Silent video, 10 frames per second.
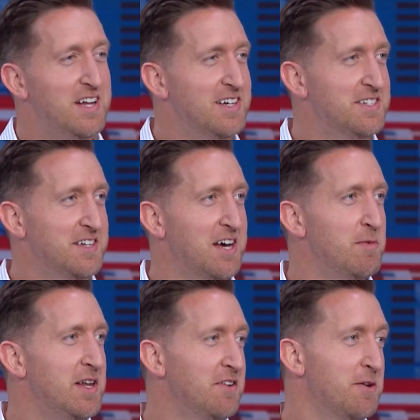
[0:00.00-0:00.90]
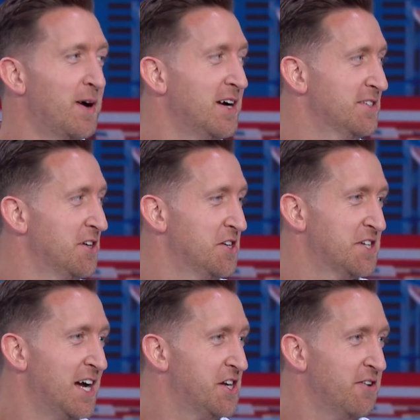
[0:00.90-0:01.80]
nice to, I mean, Dubai is such a
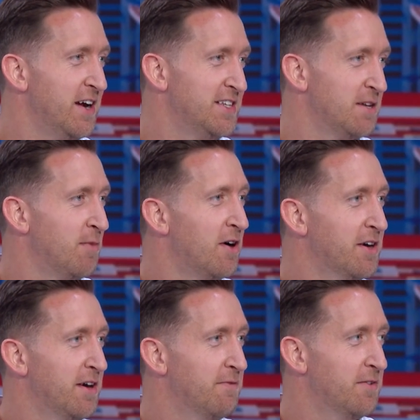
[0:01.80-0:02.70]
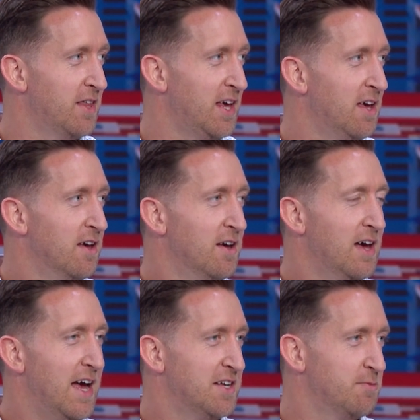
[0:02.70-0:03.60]
saturated market for the
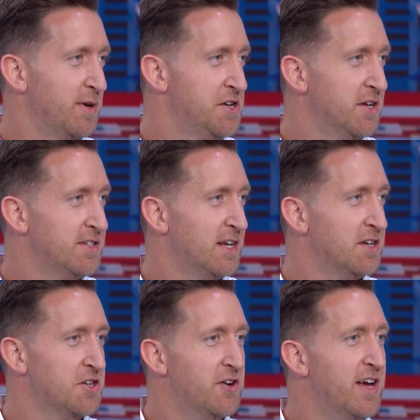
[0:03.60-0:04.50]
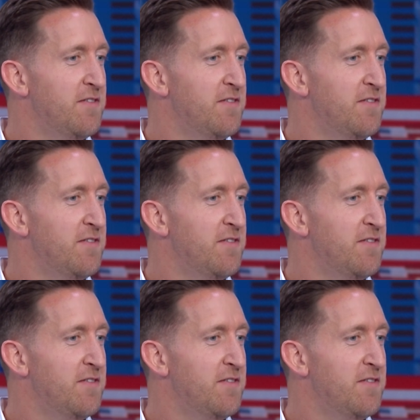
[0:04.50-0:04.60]
exhibitions industry.